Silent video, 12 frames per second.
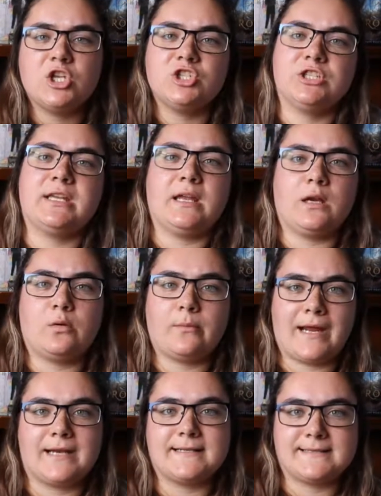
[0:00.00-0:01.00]
to get
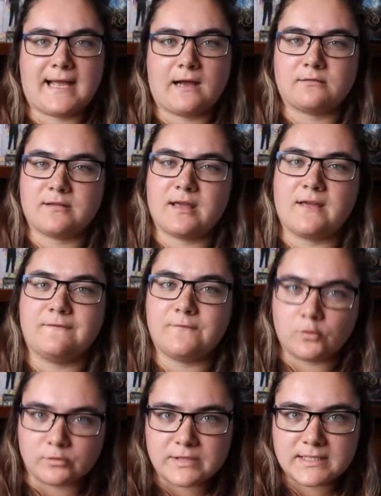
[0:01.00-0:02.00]
awareness out there
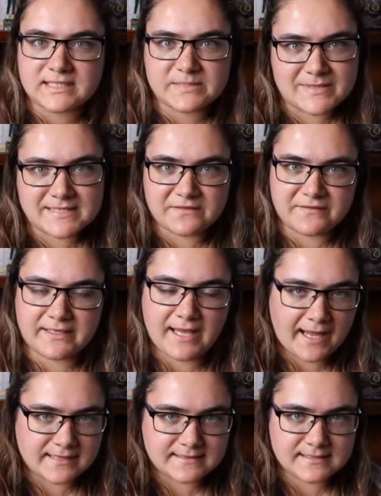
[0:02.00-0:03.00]
for these specific
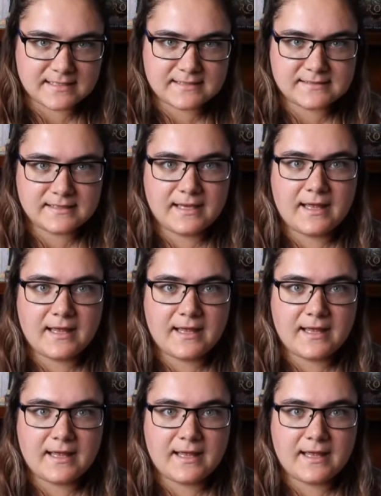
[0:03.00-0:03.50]
cancers.